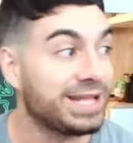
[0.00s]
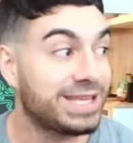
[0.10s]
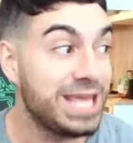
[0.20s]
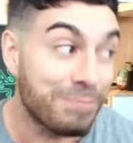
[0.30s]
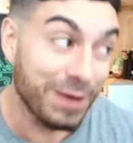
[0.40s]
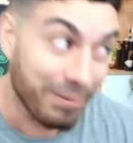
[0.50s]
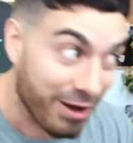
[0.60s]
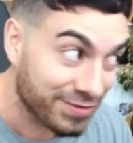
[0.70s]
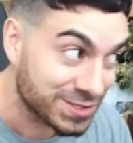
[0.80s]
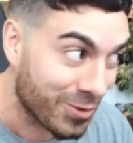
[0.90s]
keep it
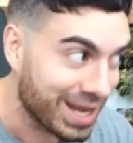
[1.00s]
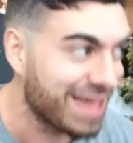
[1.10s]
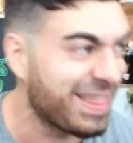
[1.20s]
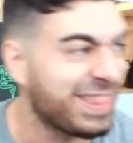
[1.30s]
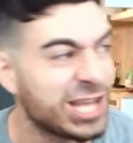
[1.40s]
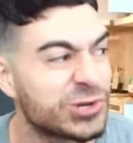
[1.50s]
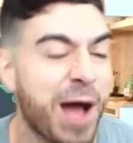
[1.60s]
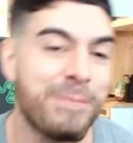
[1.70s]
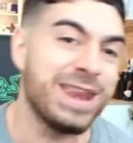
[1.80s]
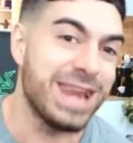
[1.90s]
above 20 and then they
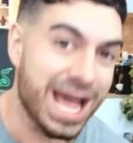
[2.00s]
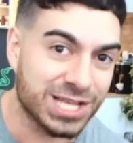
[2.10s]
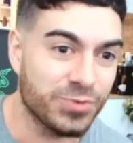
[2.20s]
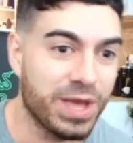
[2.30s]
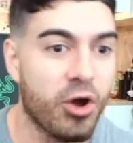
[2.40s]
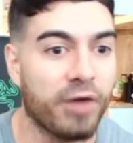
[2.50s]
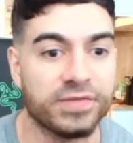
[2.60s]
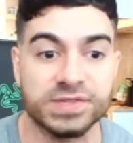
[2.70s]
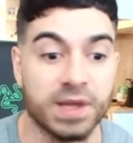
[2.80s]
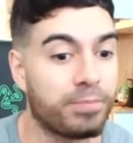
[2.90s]
drop it next week off of
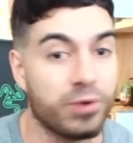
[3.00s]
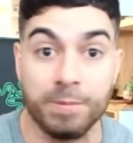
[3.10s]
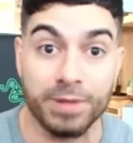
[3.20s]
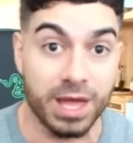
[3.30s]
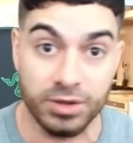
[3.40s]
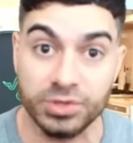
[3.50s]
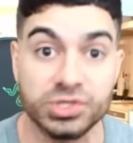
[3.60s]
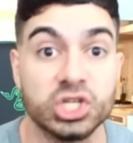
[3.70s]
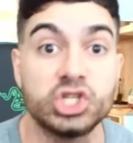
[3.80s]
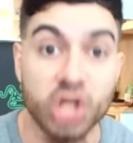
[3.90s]
some pre-planned news
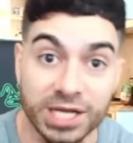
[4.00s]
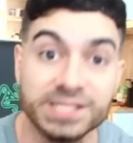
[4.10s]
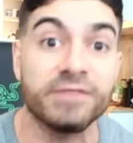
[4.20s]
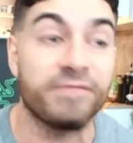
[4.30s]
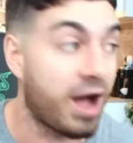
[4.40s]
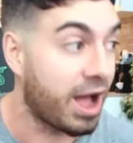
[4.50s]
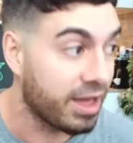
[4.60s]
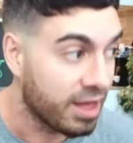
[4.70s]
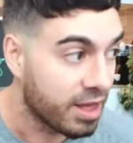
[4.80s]
to justify